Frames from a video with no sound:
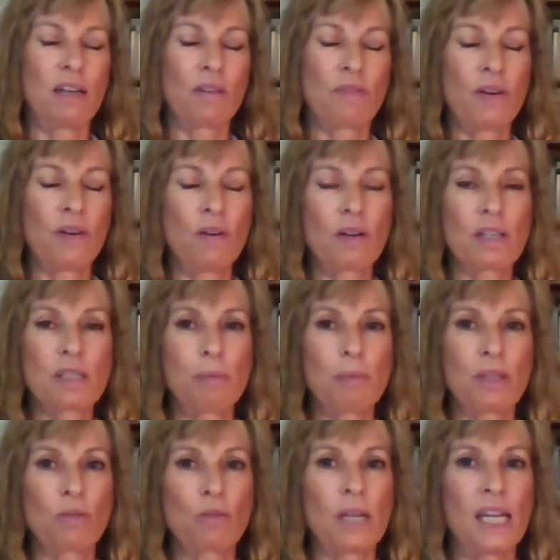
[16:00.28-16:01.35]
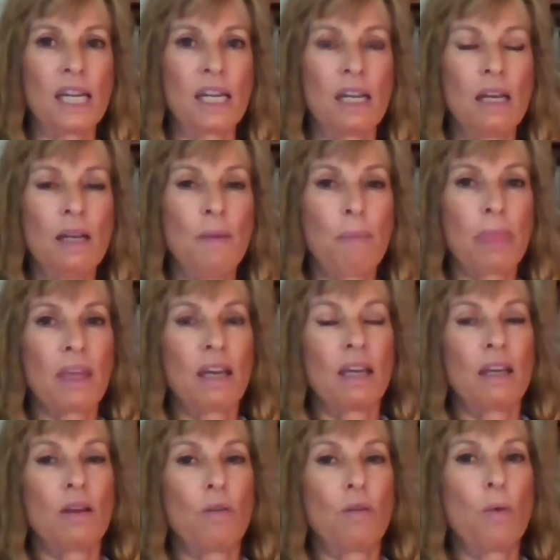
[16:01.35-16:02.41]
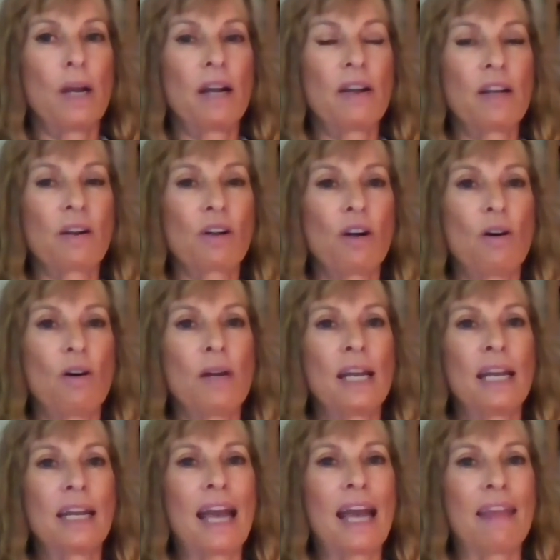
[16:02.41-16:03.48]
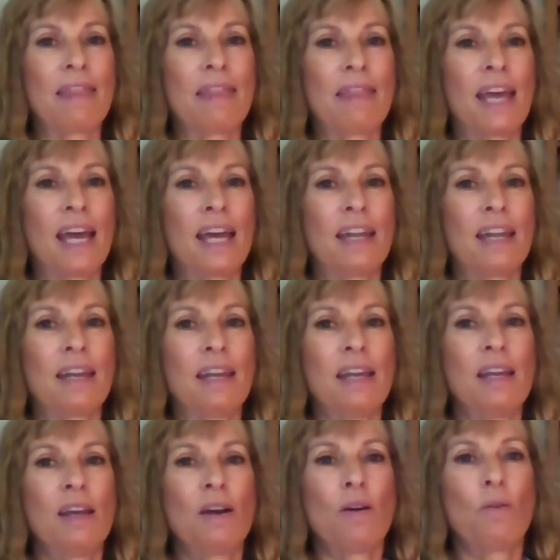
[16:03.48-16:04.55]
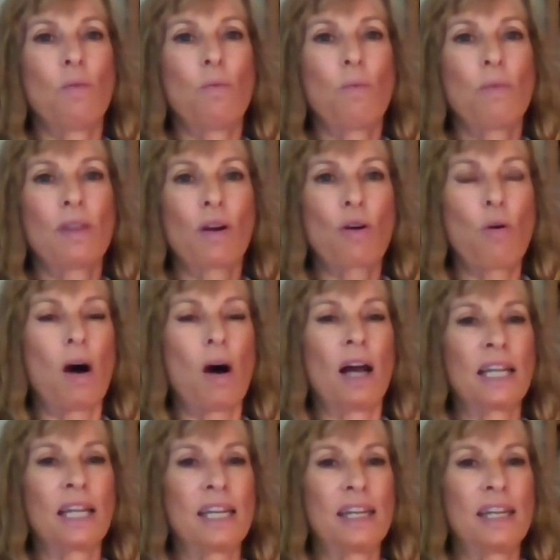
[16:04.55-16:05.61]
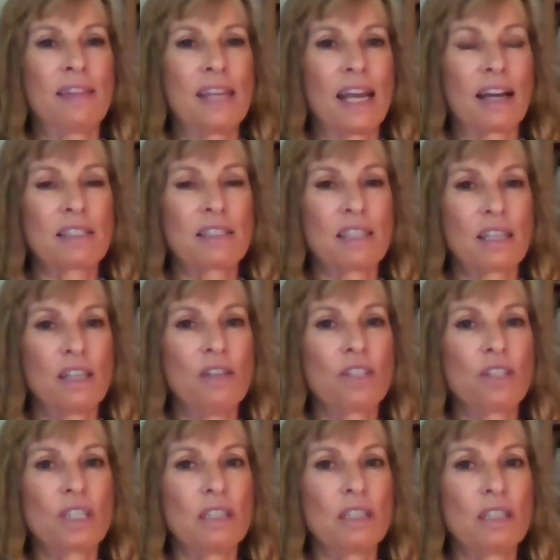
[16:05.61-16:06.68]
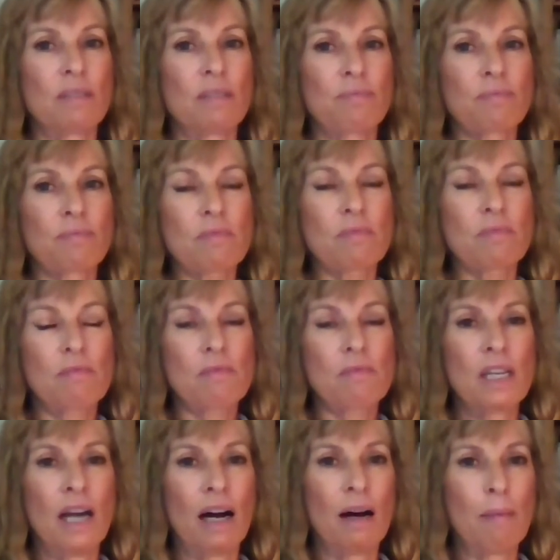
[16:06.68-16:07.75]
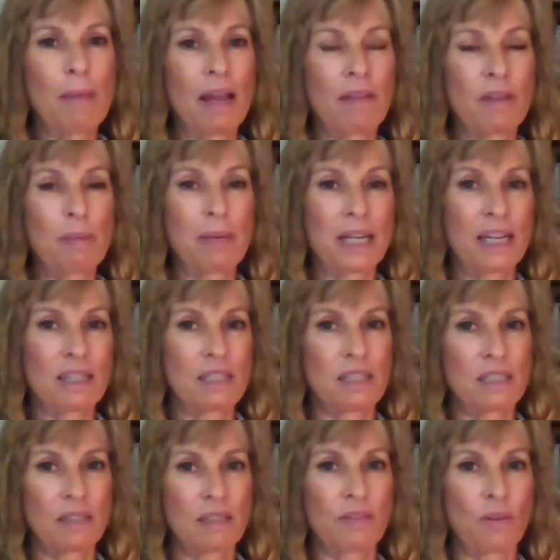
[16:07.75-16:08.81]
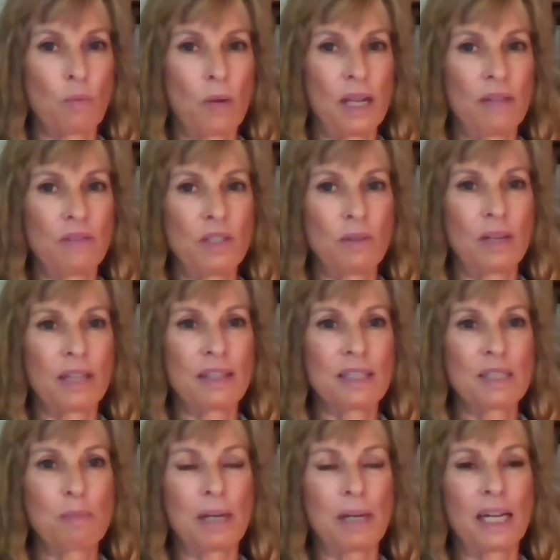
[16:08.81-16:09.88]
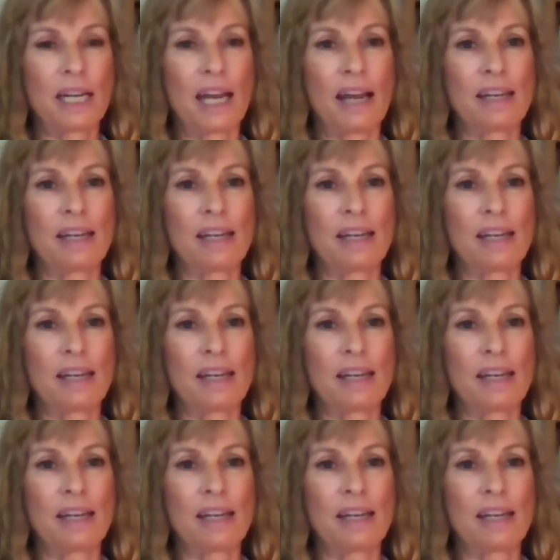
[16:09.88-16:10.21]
your focus between where you're going and then the quality and the execution. Everybody has a different way of doing this, but